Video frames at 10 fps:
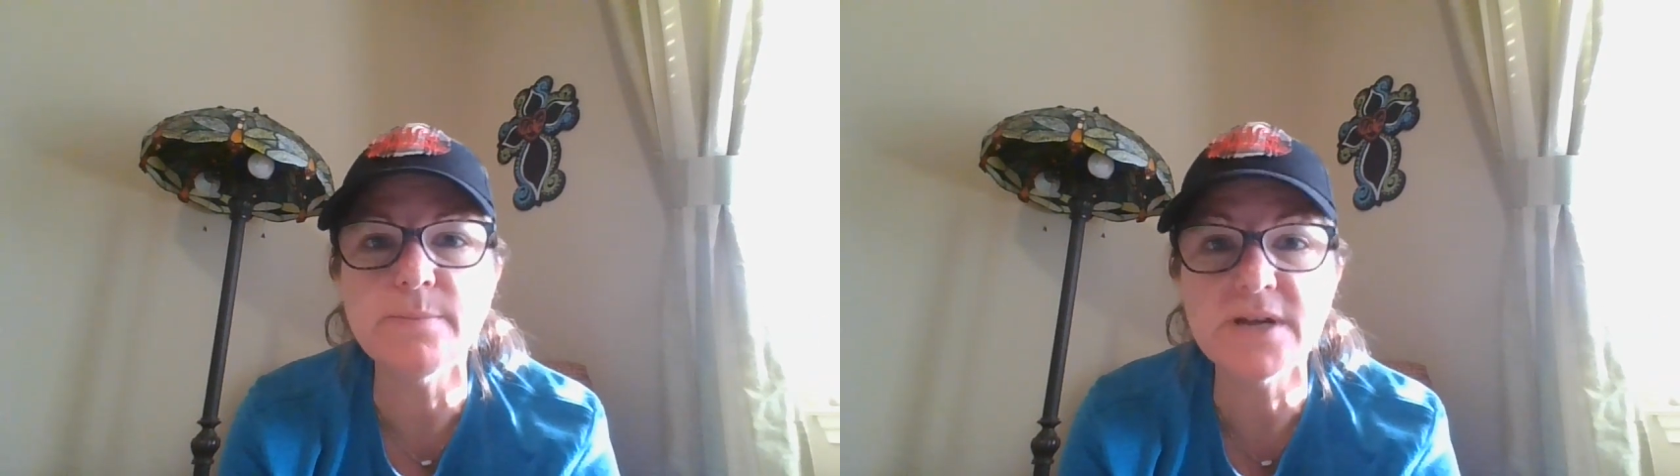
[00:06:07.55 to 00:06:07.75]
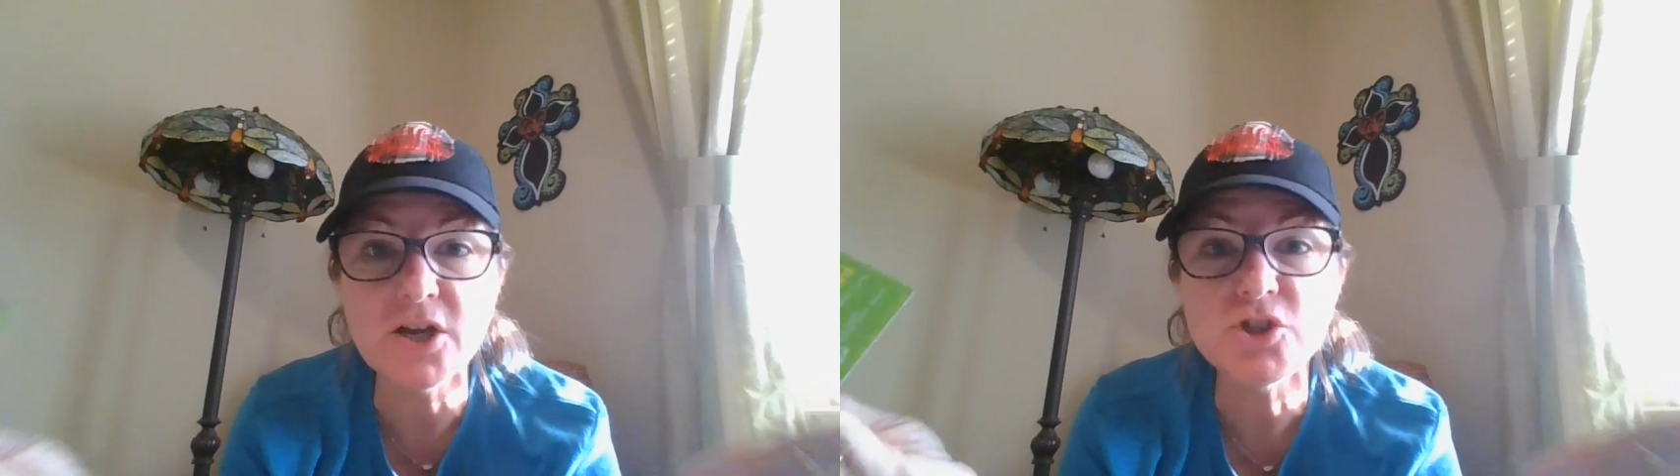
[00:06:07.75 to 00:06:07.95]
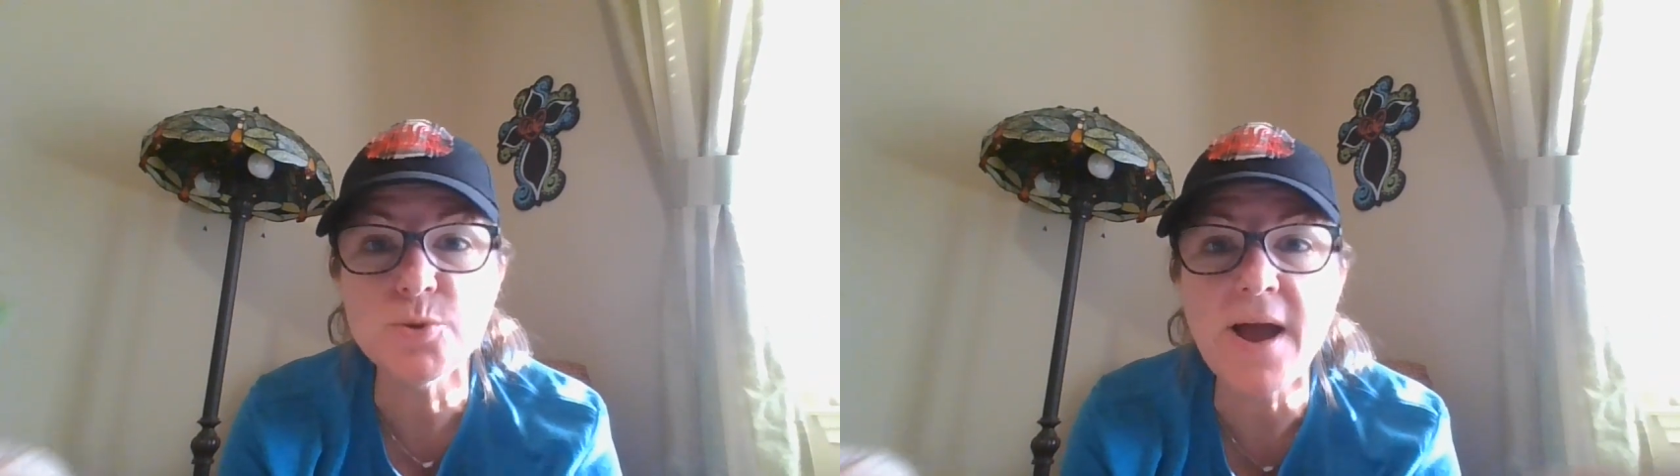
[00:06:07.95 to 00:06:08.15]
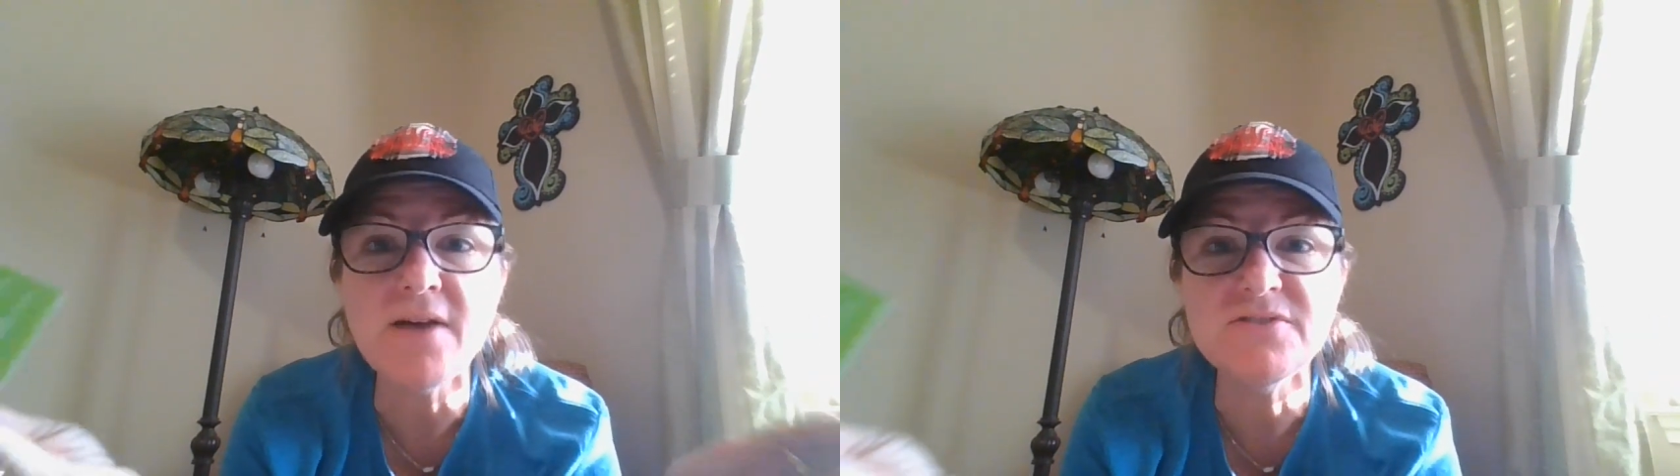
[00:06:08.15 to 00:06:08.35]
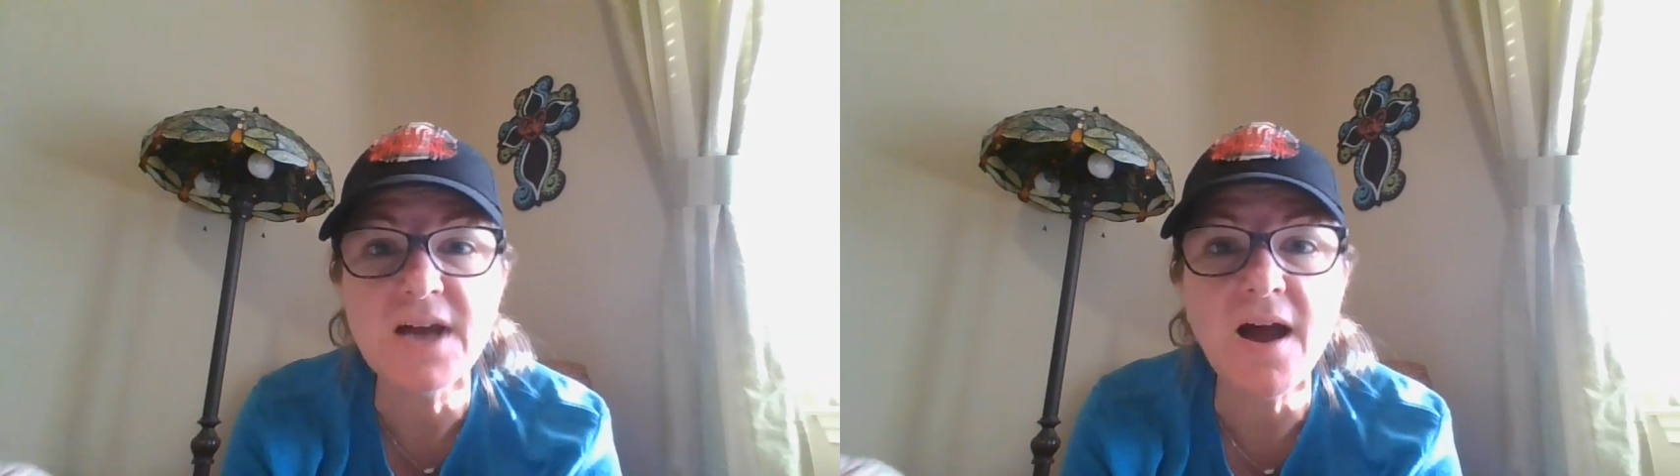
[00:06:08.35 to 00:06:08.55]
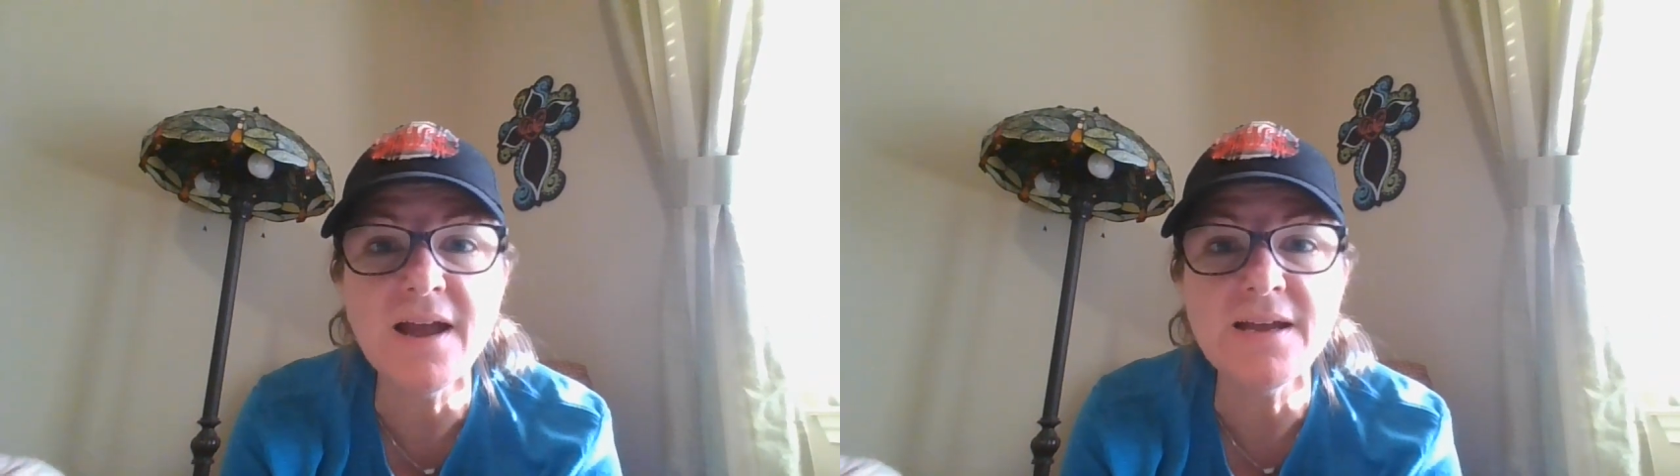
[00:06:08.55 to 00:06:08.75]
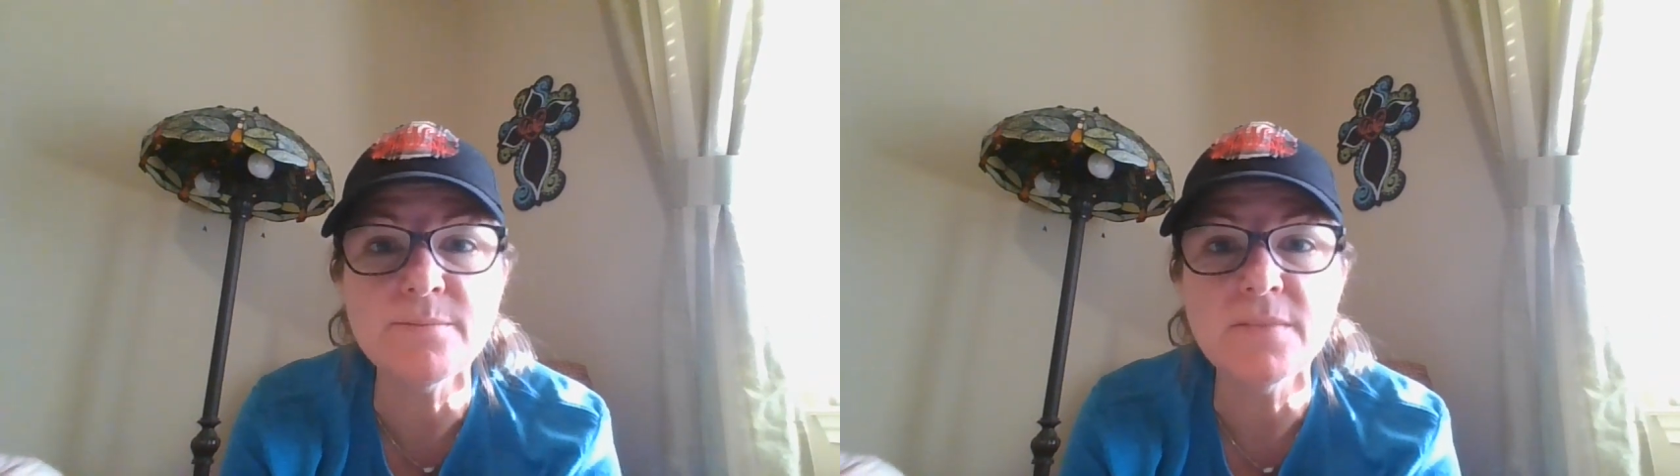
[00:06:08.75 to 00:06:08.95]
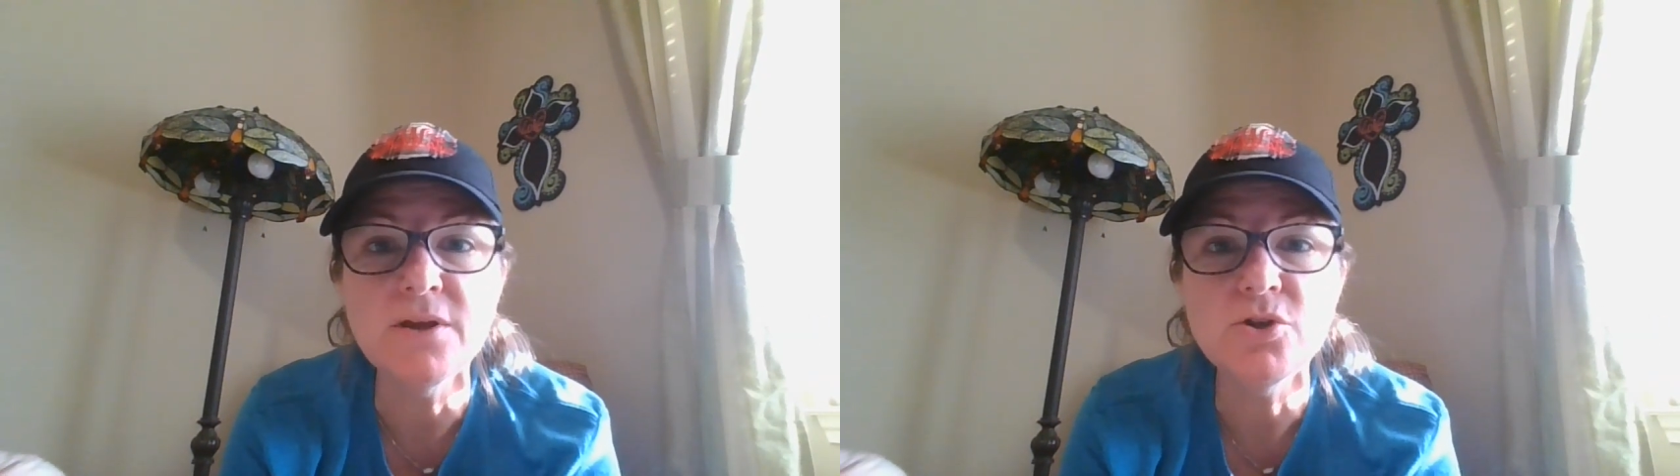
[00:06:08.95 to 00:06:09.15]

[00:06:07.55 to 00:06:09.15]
because you have time.